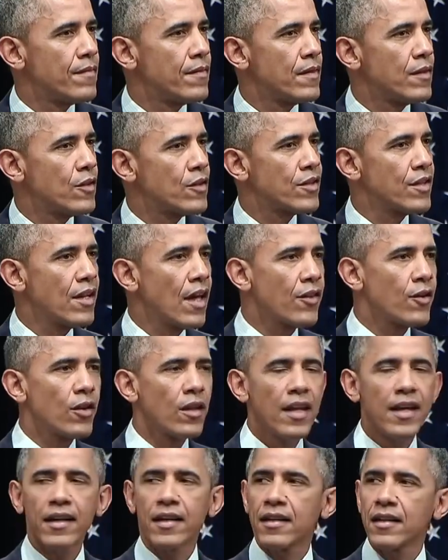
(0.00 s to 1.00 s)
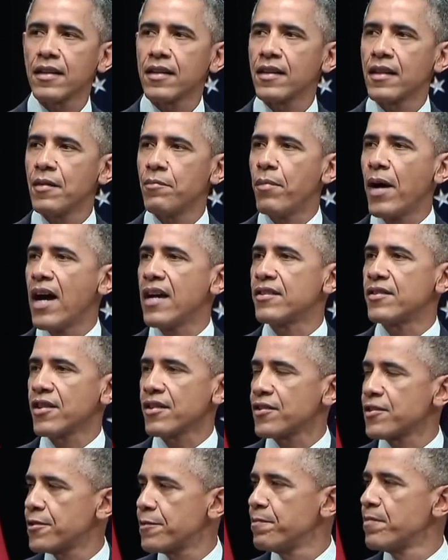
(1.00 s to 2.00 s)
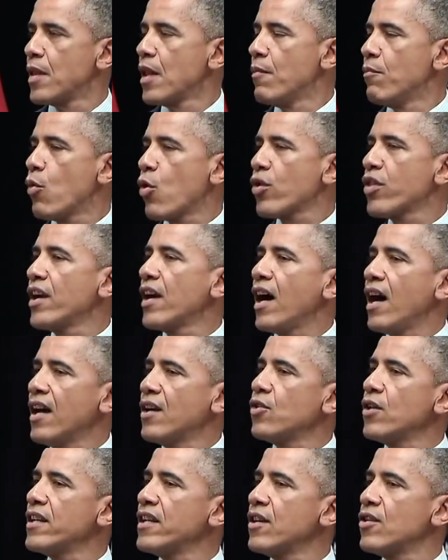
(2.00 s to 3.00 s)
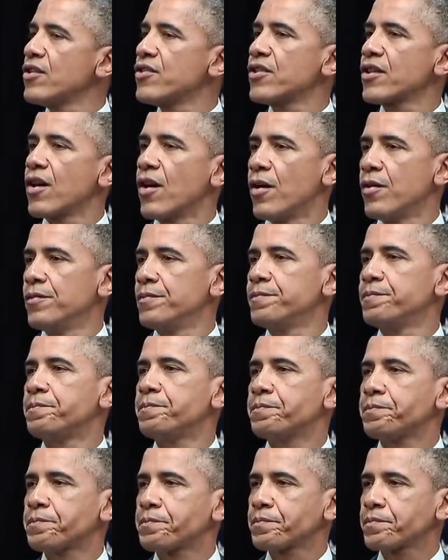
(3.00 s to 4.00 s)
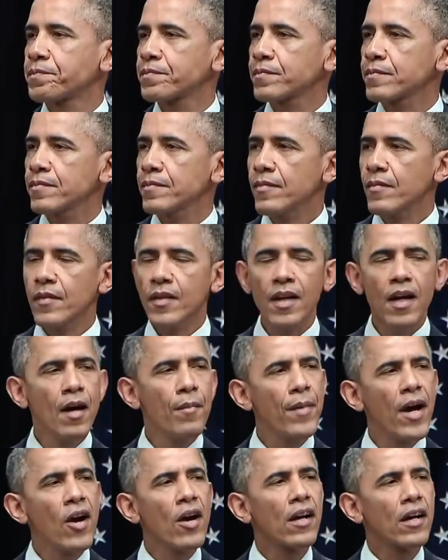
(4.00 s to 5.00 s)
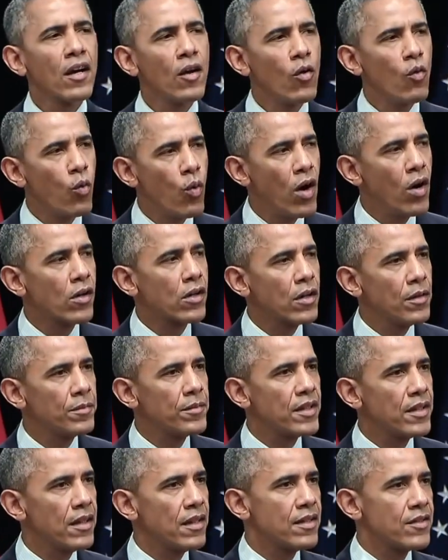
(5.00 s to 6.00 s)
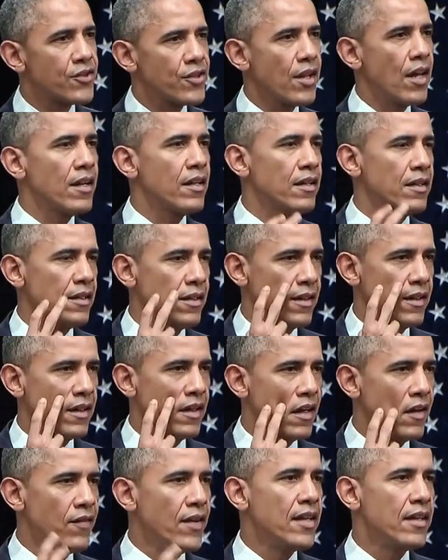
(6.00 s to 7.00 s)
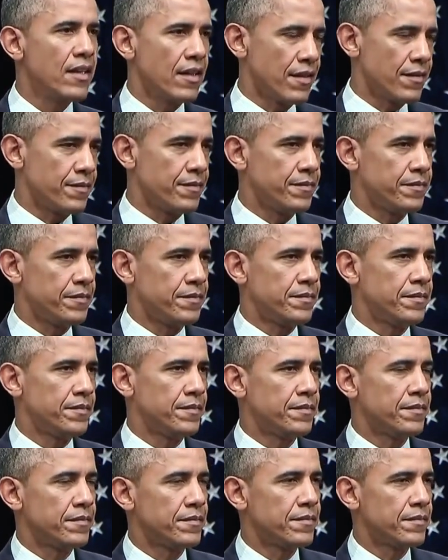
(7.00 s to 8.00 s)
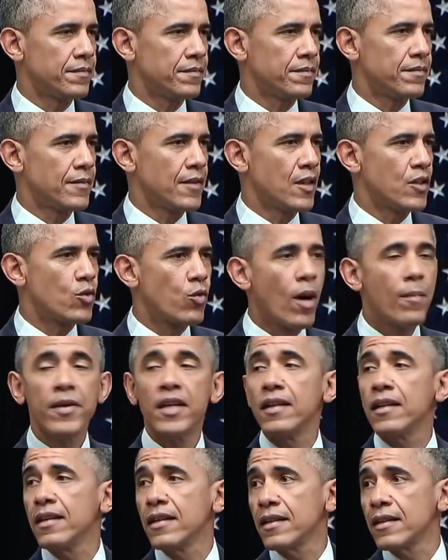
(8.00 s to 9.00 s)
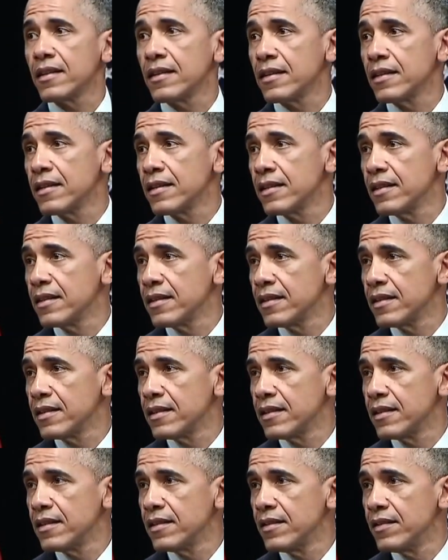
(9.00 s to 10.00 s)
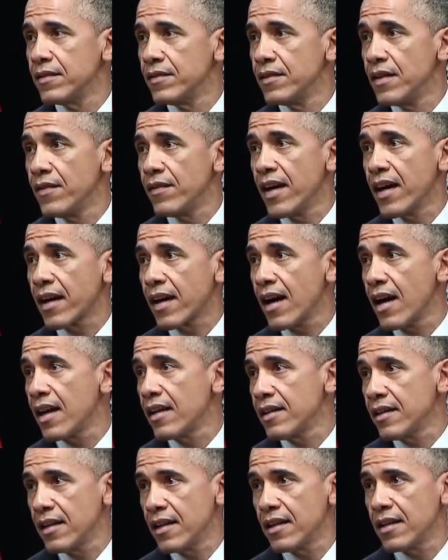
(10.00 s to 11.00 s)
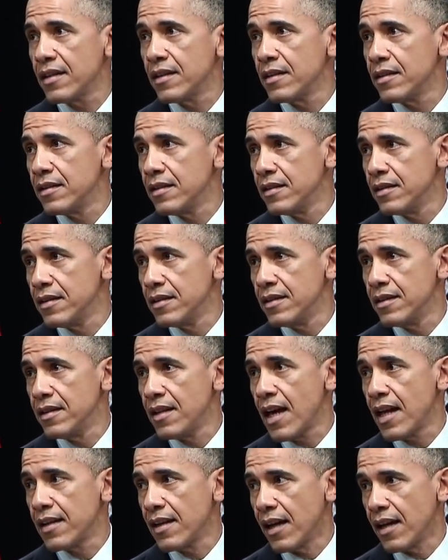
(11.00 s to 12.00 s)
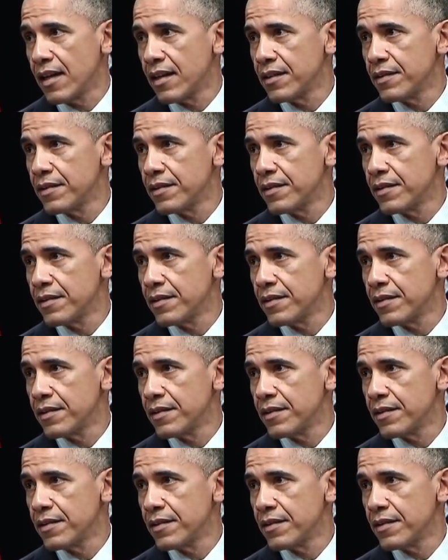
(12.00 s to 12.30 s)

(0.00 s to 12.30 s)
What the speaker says: And there's another link that binds us. More than 100 years ago, America welcomed a son of India, Swami Vivekananda.